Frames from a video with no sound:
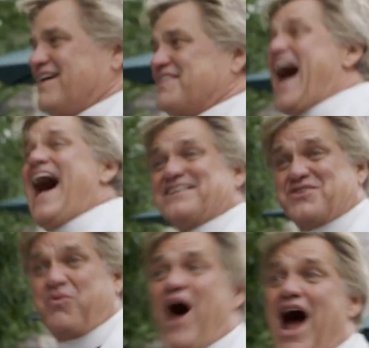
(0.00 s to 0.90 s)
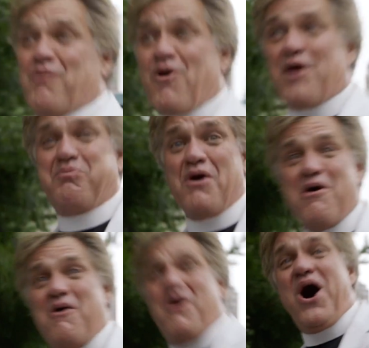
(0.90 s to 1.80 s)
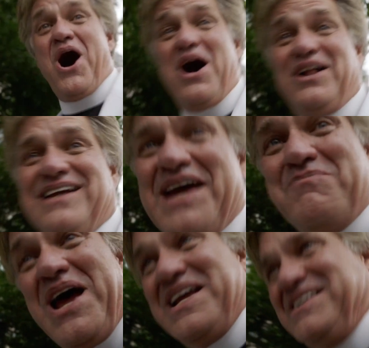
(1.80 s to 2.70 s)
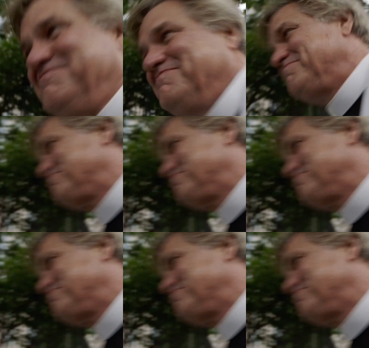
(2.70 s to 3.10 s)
That's why we're at Borough Hall. Amen.